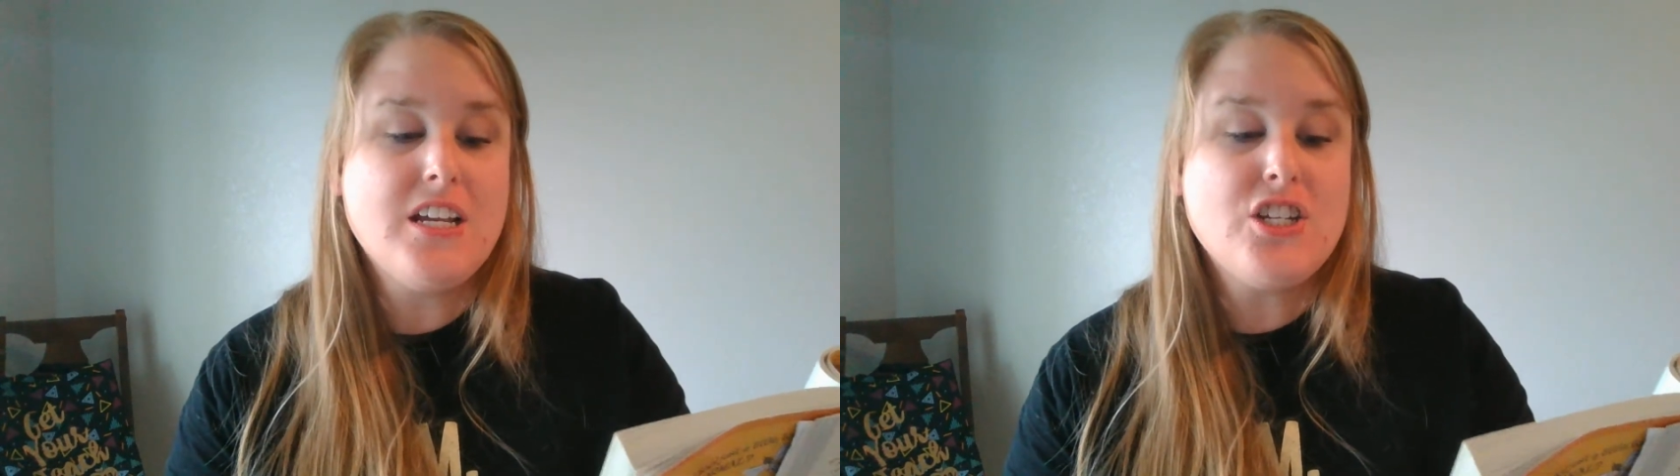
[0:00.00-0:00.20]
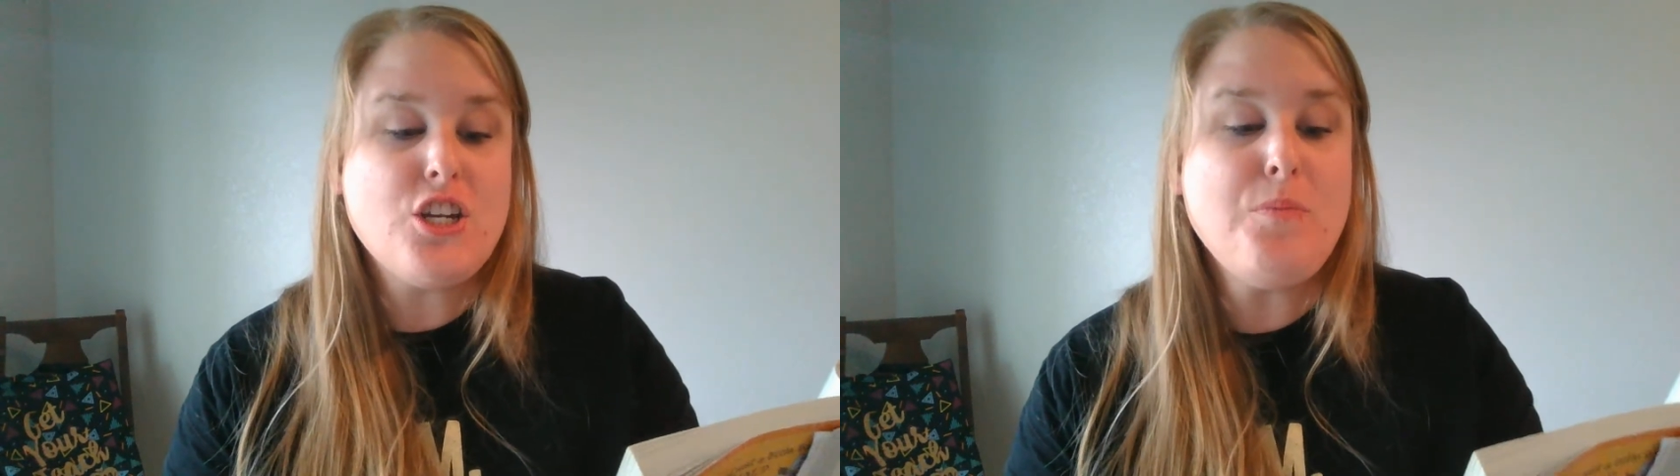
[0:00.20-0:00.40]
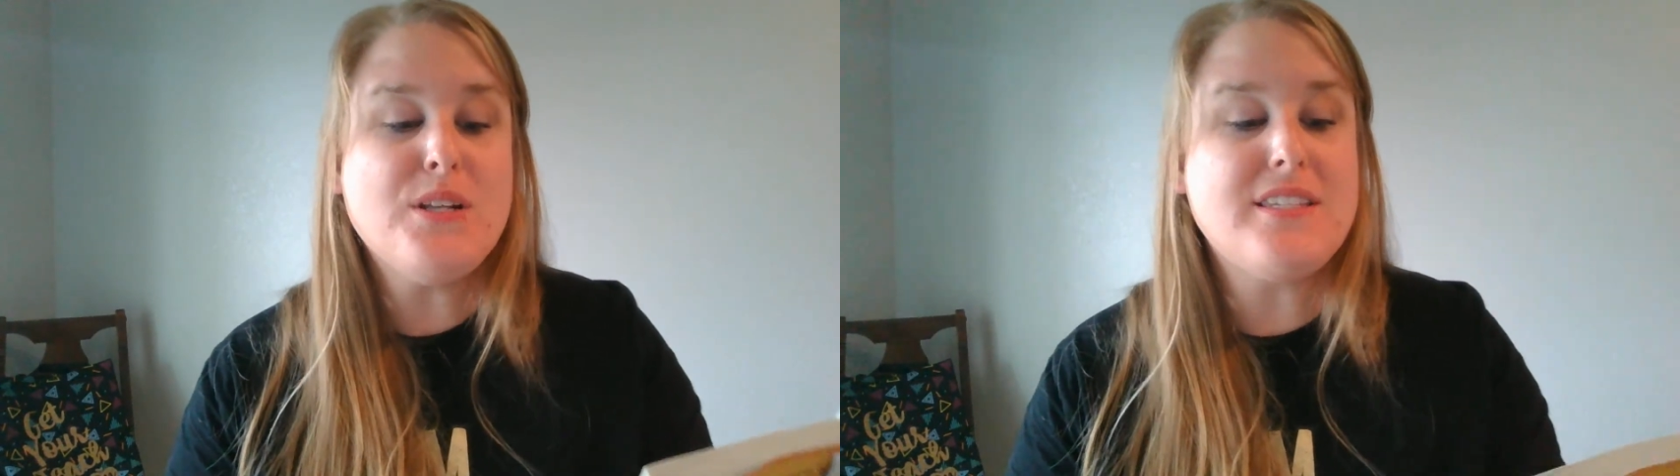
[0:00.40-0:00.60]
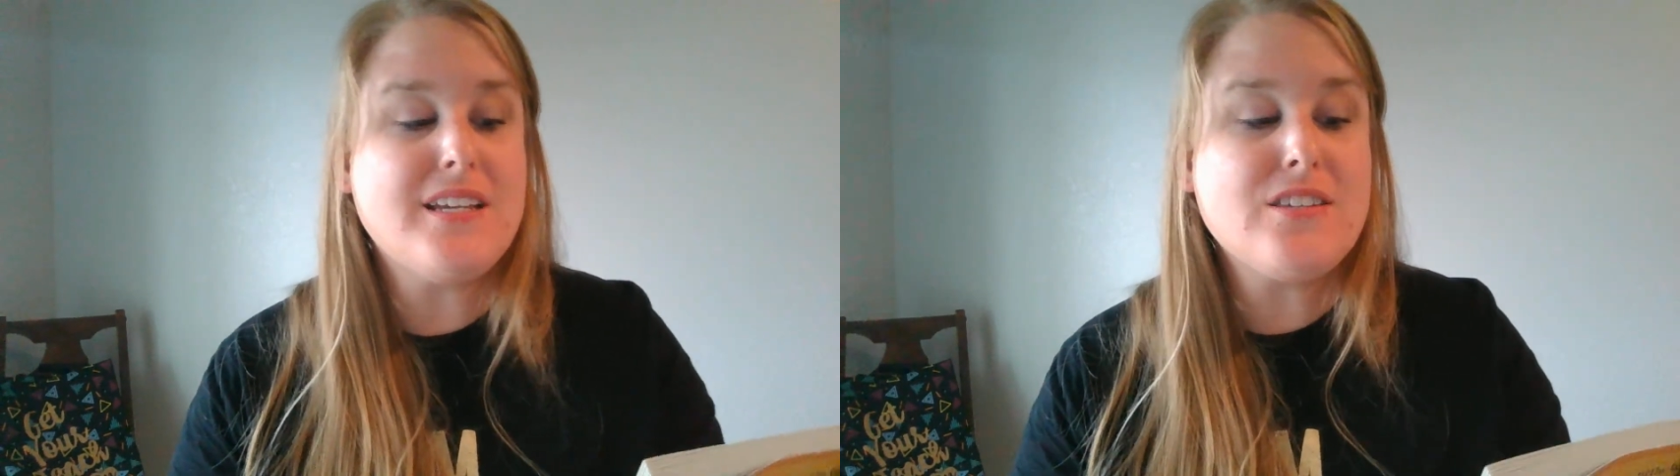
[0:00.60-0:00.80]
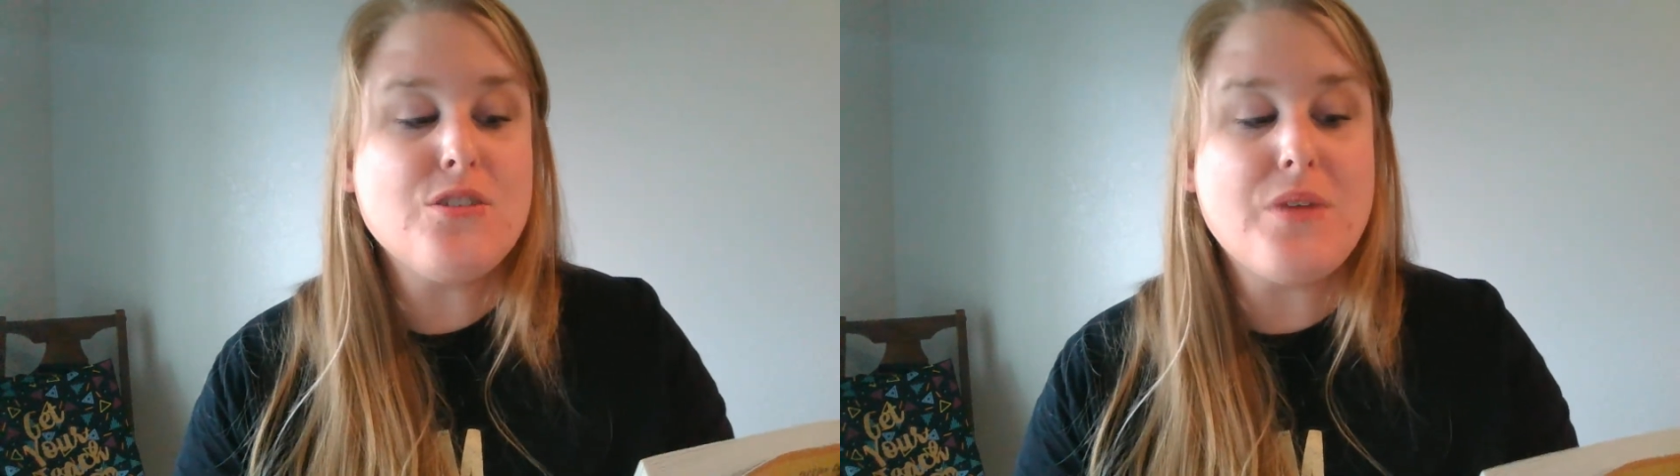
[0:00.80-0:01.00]
She put
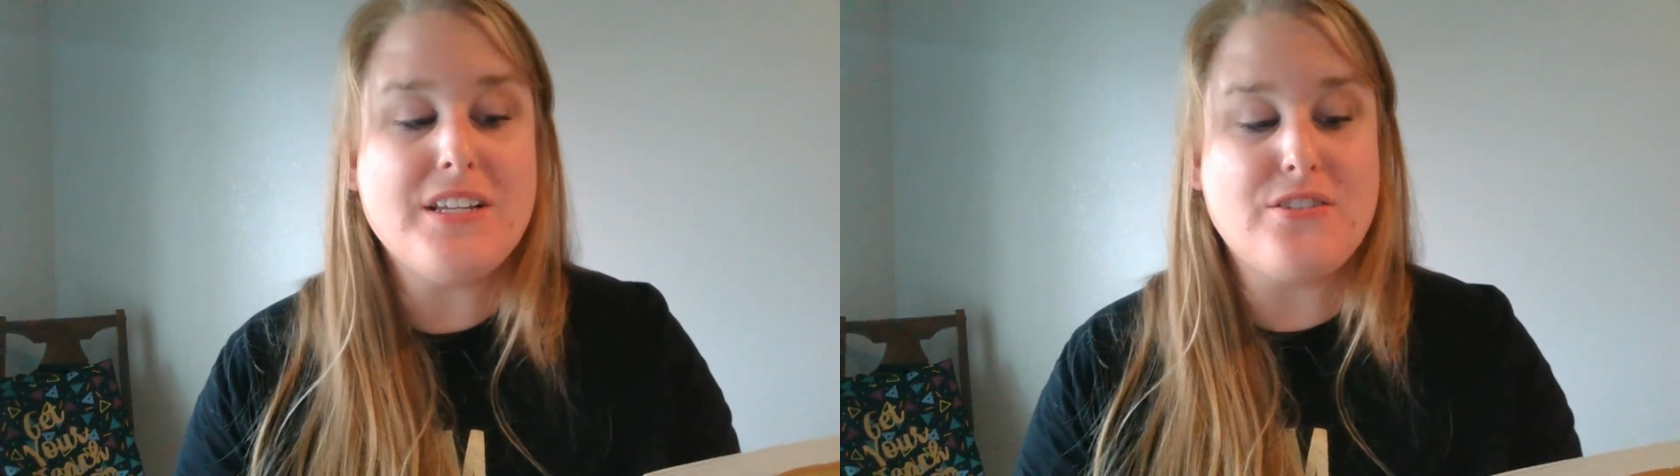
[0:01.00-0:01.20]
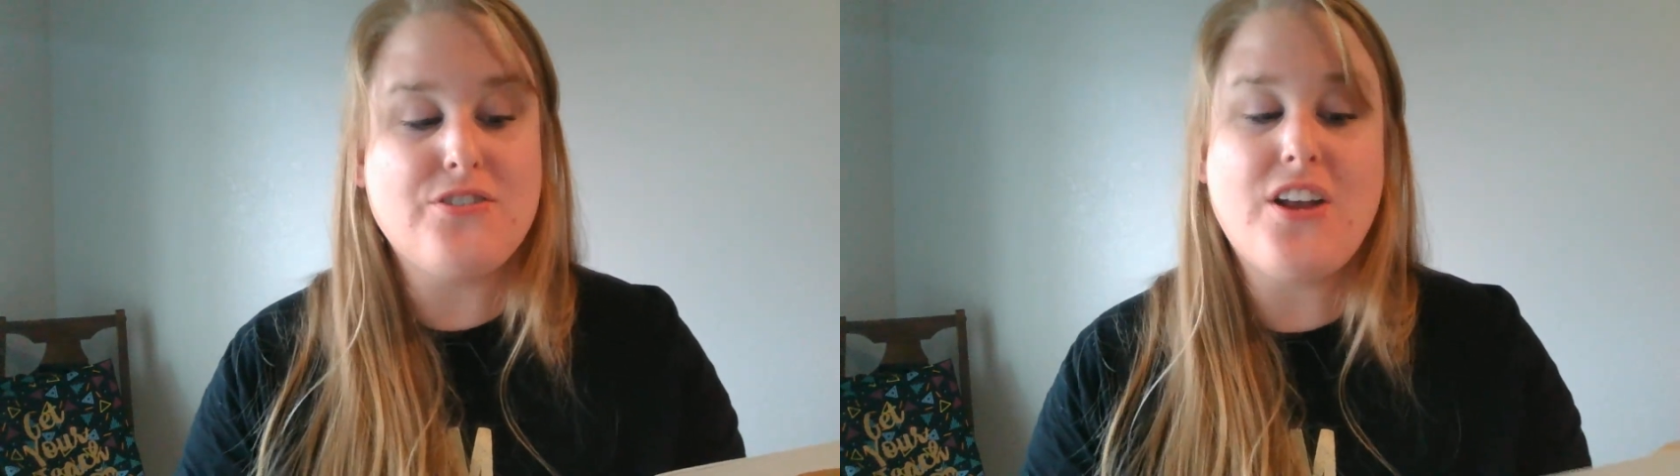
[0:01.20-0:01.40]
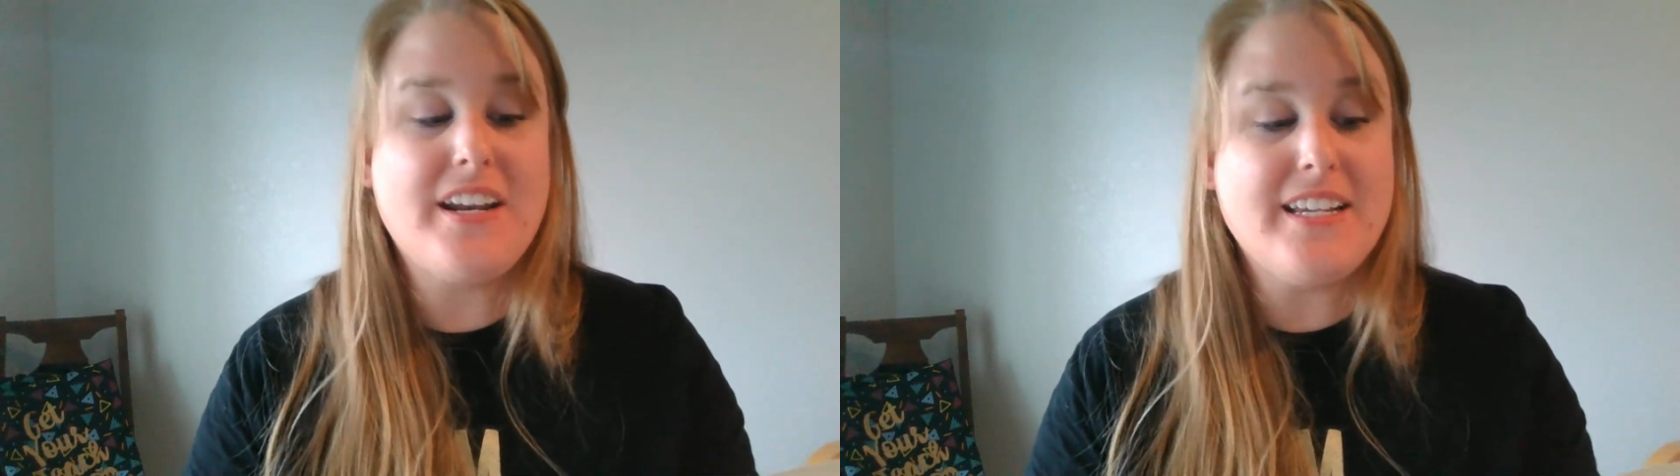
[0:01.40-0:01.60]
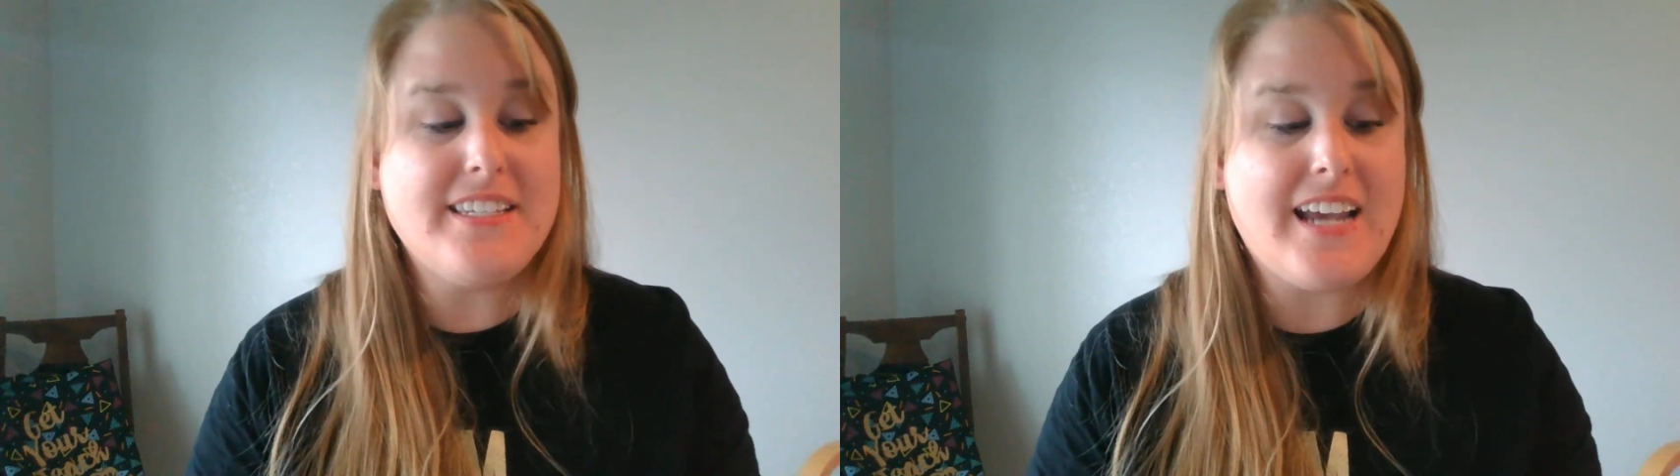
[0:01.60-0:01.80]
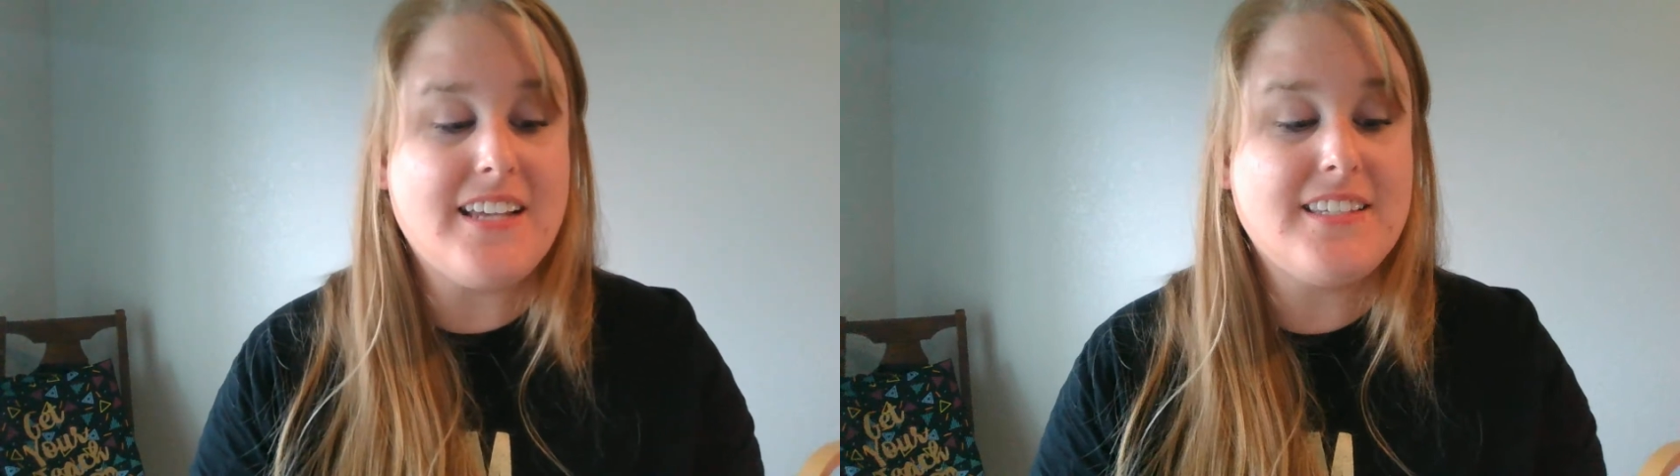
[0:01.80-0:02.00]
6 erasers on his
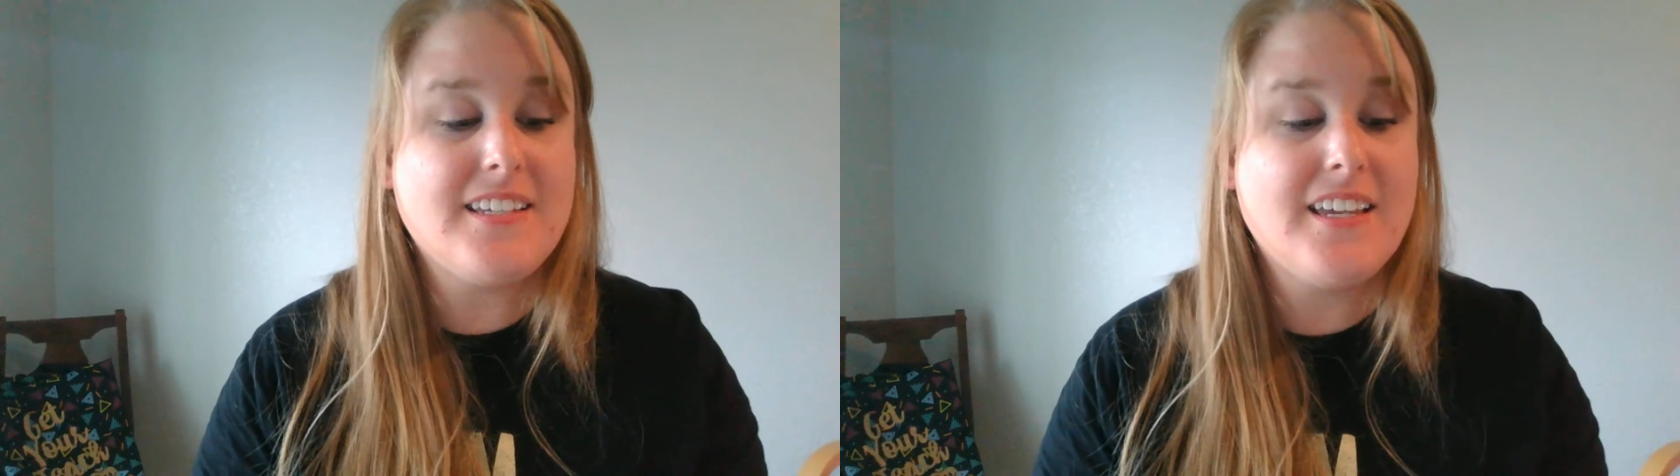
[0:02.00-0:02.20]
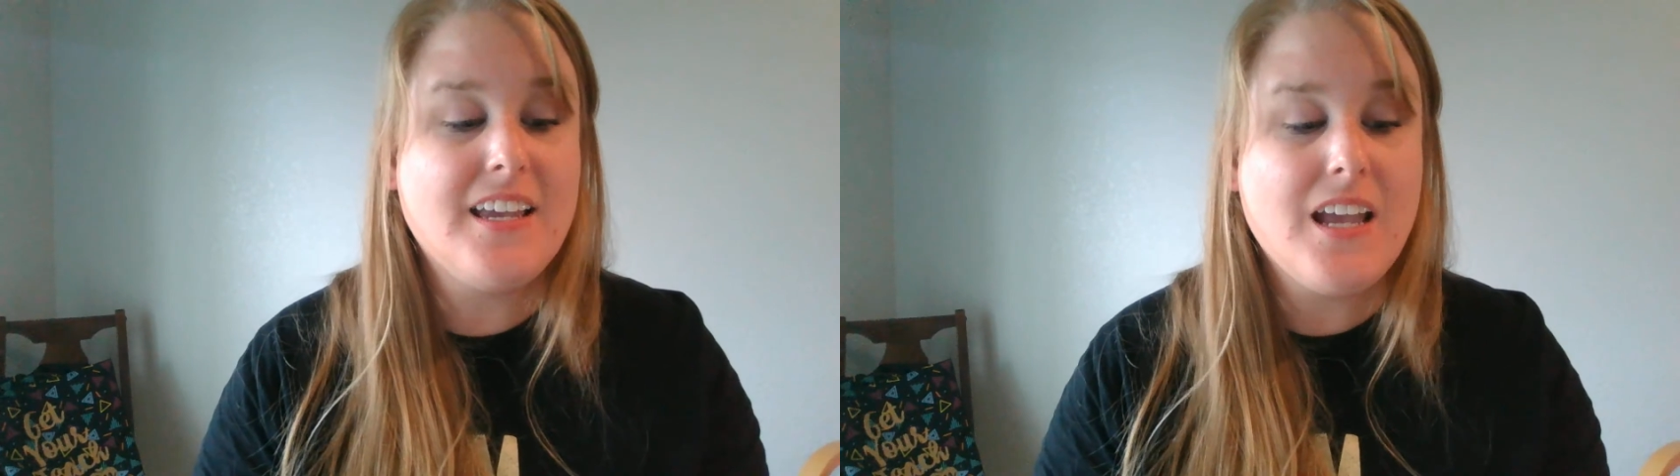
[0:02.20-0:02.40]
desk.